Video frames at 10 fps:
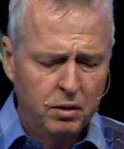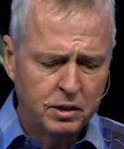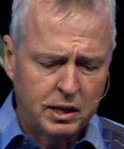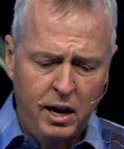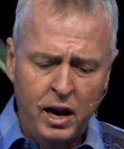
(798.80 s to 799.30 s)
The
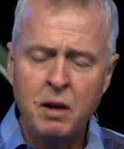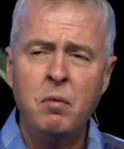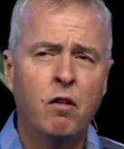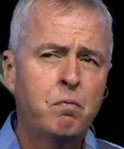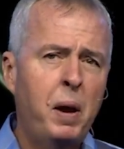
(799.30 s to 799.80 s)
time
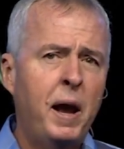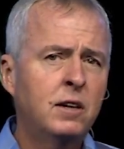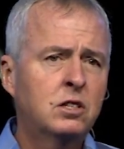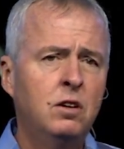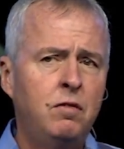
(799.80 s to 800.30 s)
of
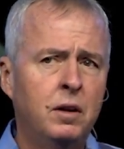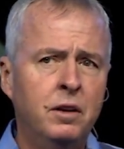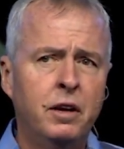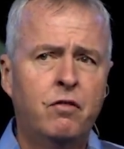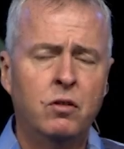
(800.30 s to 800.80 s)
passive
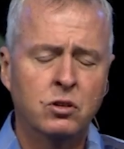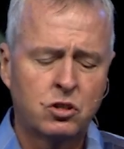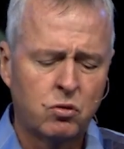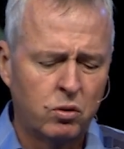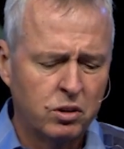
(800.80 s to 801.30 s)
indifference
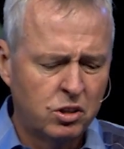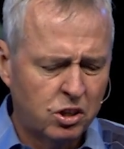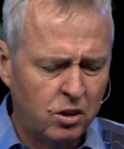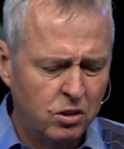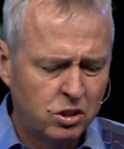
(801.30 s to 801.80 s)
toward the
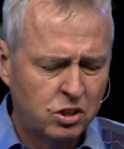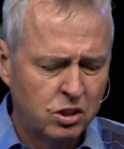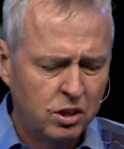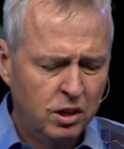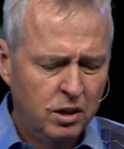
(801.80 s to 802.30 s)
church.
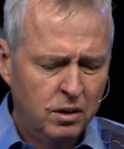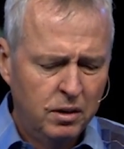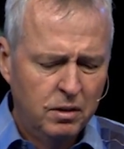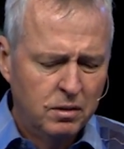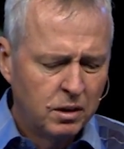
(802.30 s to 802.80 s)

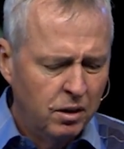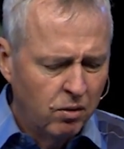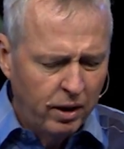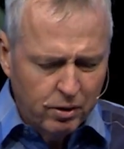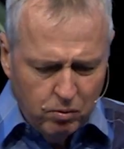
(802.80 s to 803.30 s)
You
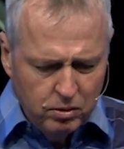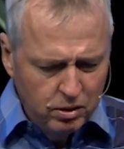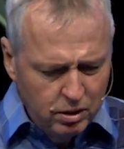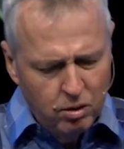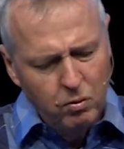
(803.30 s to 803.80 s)
know, like,
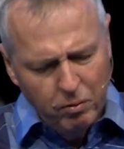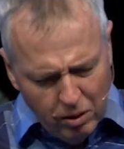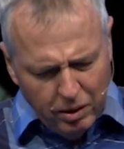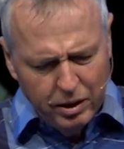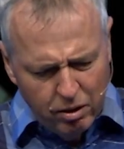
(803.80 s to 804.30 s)
you know, we
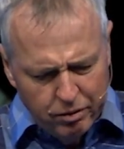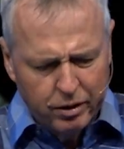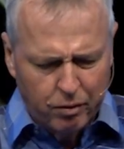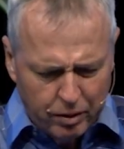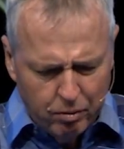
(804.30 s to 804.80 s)
really don't
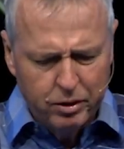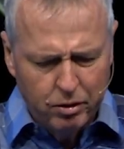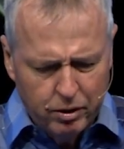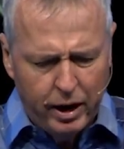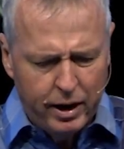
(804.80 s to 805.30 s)
agree with
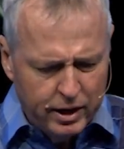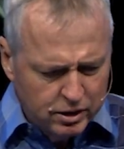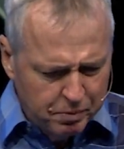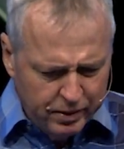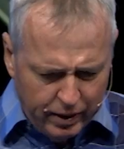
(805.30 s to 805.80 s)
you
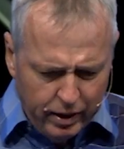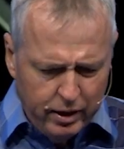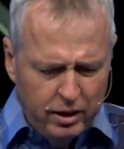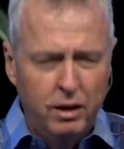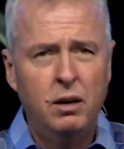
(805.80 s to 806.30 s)
guys, but
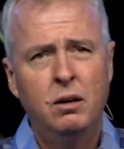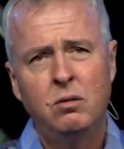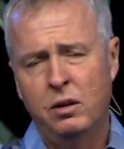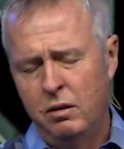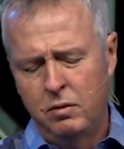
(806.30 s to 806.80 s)
hey, you know,
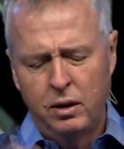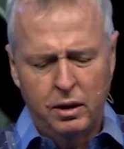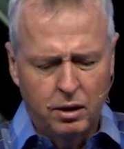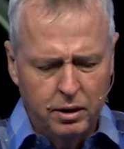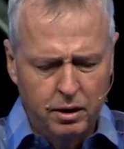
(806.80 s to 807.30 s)
live and
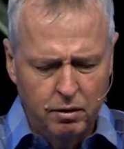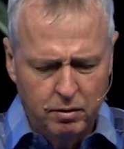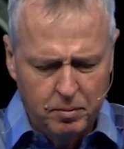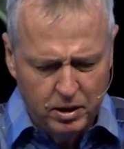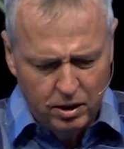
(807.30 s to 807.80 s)
let live.
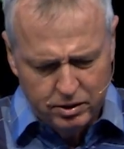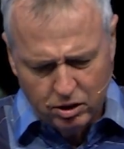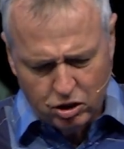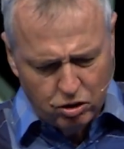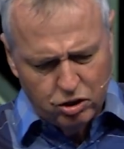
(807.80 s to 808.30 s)
I mean, let the
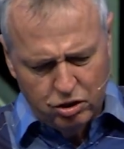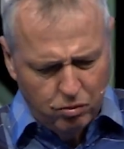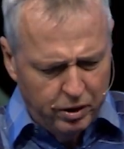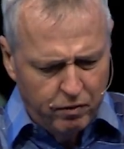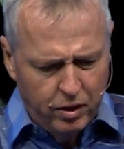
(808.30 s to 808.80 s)
church do
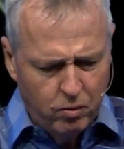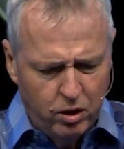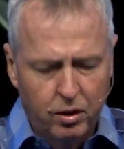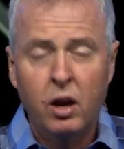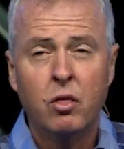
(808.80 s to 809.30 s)
whatever they
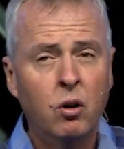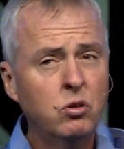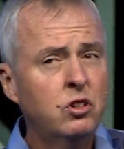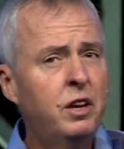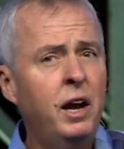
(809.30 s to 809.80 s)
want.
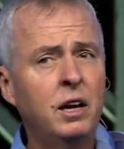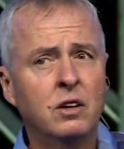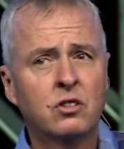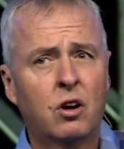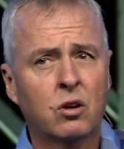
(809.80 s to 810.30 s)
Those
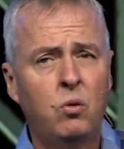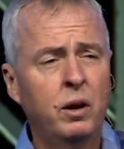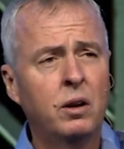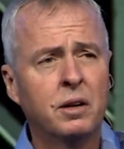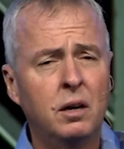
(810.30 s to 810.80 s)
days are
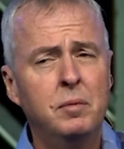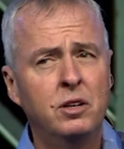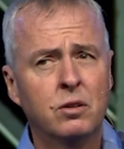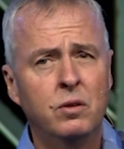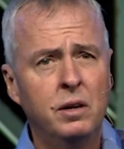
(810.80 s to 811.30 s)
quickly coming
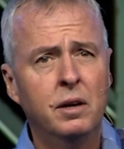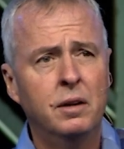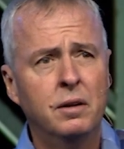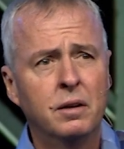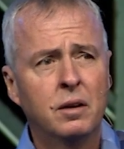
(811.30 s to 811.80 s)
to an
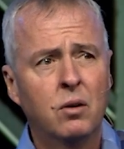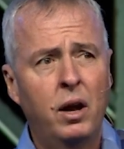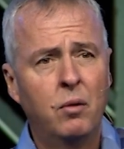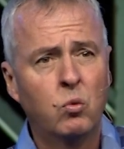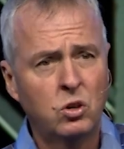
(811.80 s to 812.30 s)
end.
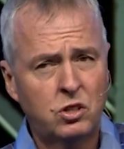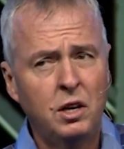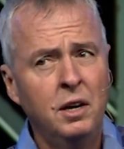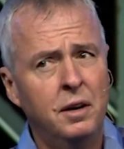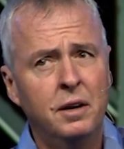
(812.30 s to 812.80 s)
And we're
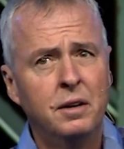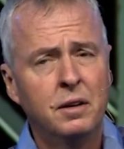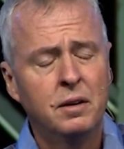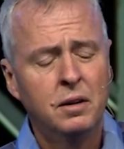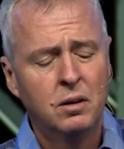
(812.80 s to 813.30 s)
seeing it.
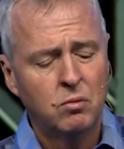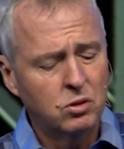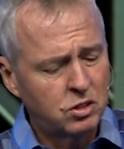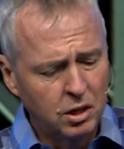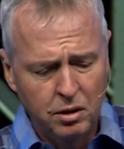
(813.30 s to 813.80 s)
We're
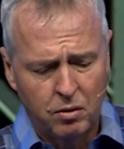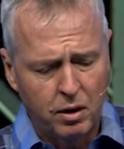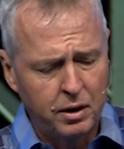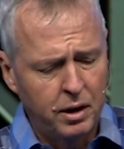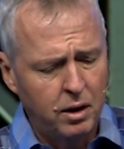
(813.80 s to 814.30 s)
seeing it
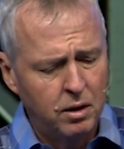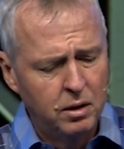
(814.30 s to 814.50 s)
right now.